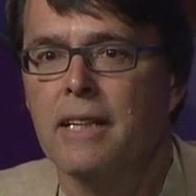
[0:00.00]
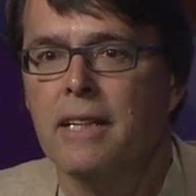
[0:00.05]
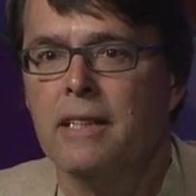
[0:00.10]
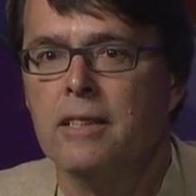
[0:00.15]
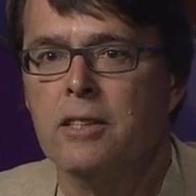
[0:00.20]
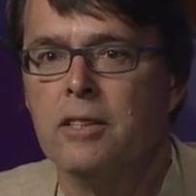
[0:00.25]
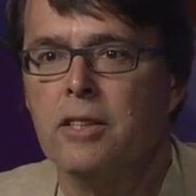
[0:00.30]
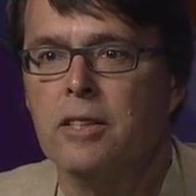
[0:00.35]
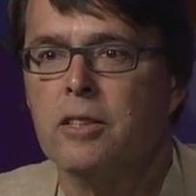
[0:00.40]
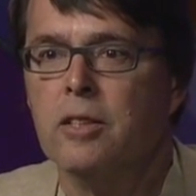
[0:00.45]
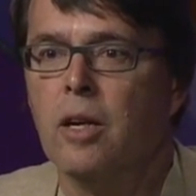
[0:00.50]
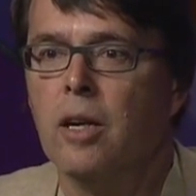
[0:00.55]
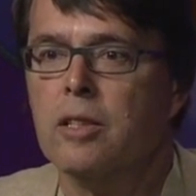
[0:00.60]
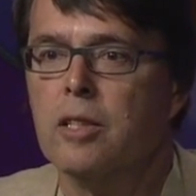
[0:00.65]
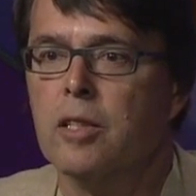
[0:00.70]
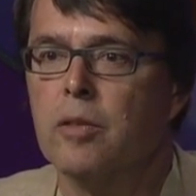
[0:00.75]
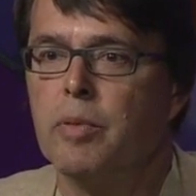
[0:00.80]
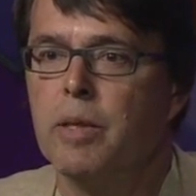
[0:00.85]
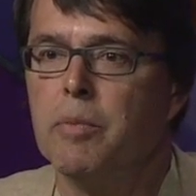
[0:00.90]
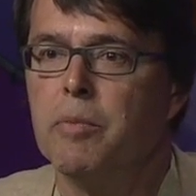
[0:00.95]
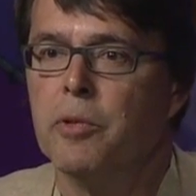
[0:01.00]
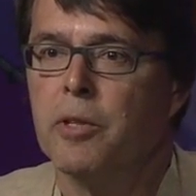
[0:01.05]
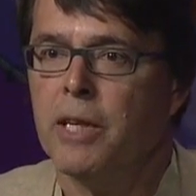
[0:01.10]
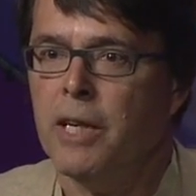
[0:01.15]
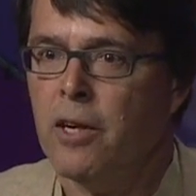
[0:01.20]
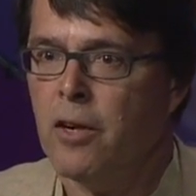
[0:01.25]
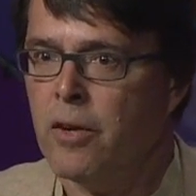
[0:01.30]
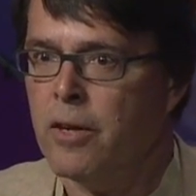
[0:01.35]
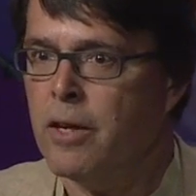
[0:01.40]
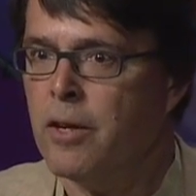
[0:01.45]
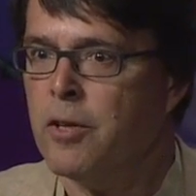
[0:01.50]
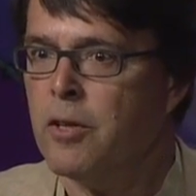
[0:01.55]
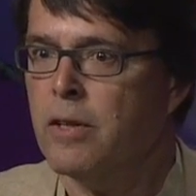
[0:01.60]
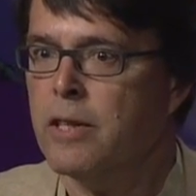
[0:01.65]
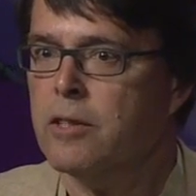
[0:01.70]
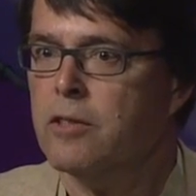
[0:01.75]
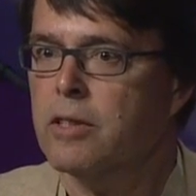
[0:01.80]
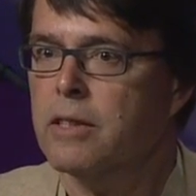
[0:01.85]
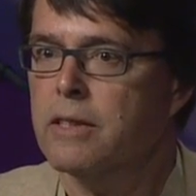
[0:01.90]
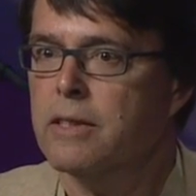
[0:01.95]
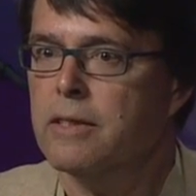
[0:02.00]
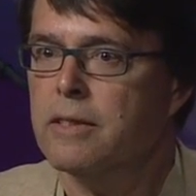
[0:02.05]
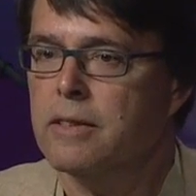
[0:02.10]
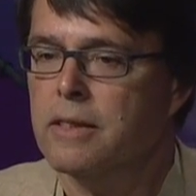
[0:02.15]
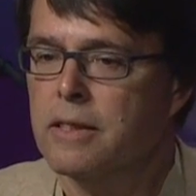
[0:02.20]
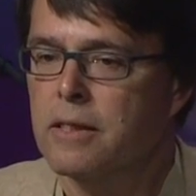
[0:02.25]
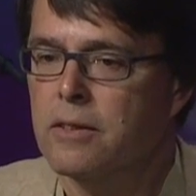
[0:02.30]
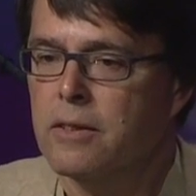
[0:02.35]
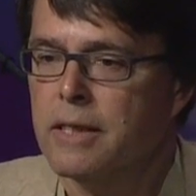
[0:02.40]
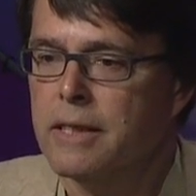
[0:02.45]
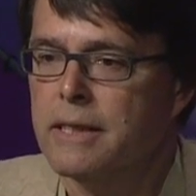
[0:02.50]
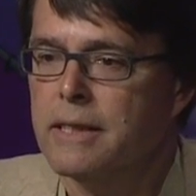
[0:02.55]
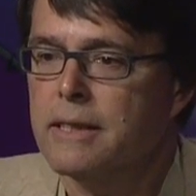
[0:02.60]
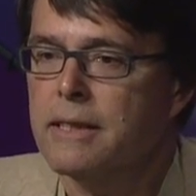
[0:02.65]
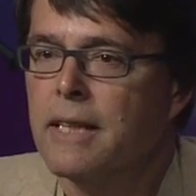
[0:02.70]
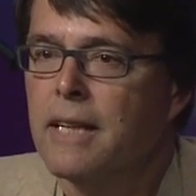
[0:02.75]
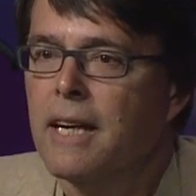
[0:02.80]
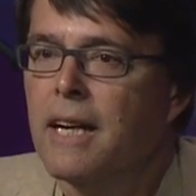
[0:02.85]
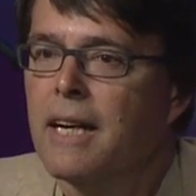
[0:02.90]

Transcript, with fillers: And so you talk to the people there and other electric utilities,